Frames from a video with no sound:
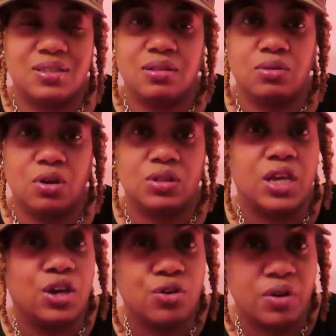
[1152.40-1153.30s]
you know,
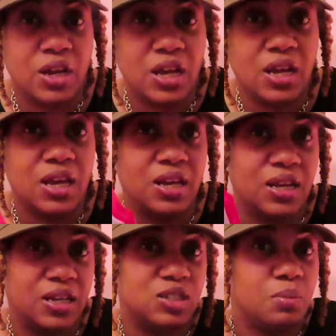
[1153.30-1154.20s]
lingering
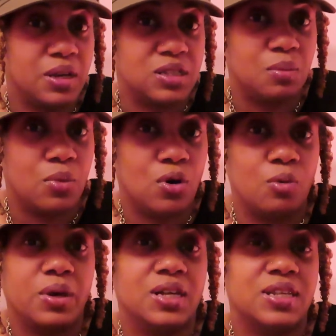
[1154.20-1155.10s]
in each mixing bowl,
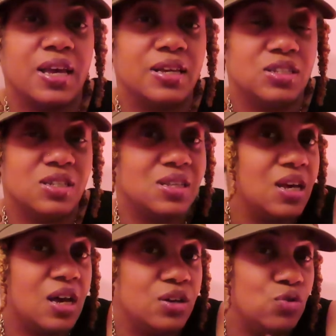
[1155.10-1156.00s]
because I can just
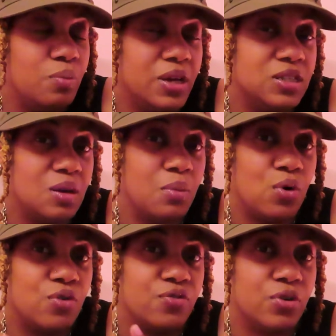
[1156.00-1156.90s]
get a new mixing
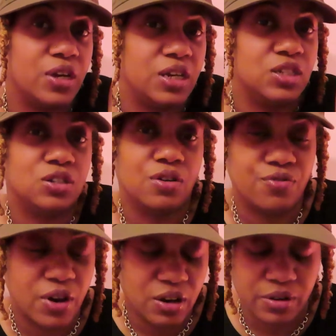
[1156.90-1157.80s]
bowl for each
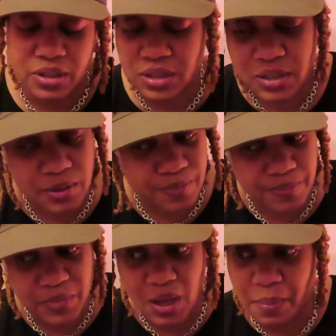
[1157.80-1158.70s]
fragrance.
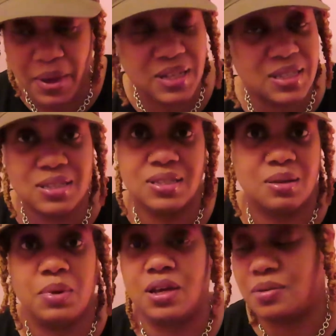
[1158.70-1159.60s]
It makes sense to
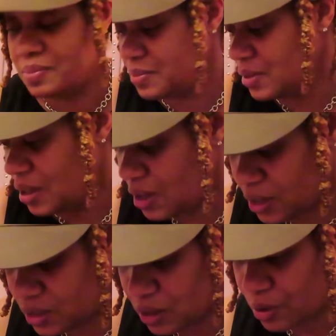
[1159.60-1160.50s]
me.
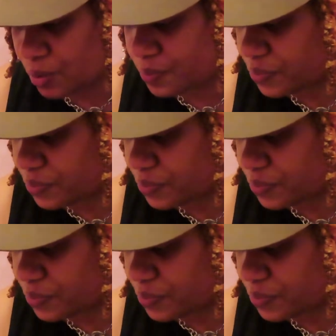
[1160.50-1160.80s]
So